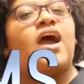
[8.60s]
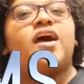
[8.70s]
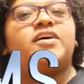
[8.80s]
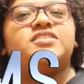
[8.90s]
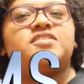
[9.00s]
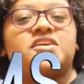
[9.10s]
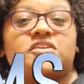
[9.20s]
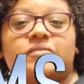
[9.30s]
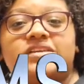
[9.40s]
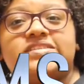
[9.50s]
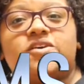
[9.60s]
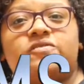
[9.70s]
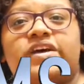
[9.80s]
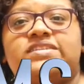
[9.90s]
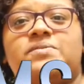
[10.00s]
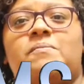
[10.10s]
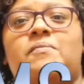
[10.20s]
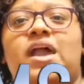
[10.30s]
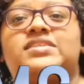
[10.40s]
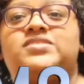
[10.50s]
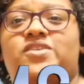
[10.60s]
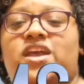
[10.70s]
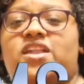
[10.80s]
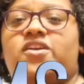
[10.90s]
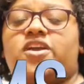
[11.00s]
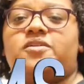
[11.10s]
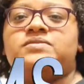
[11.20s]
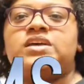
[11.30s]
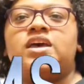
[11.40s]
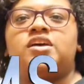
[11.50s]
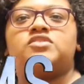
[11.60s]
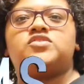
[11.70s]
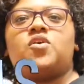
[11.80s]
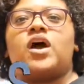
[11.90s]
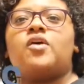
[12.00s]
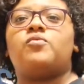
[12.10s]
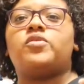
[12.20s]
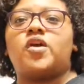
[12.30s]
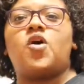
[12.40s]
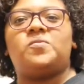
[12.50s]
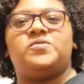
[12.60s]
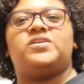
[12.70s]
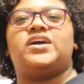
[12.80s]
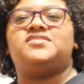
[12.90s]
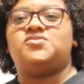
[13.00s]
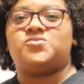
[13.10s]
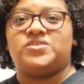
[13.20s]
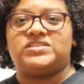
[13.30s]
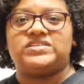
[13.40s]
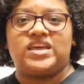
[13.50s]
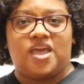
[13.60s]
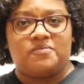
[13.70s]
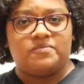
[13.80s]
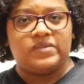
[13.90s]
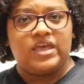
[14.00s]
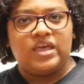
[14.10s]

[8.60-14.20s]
I like to think of myself as a master at anagrams, so I really hope you guys enjoy this game.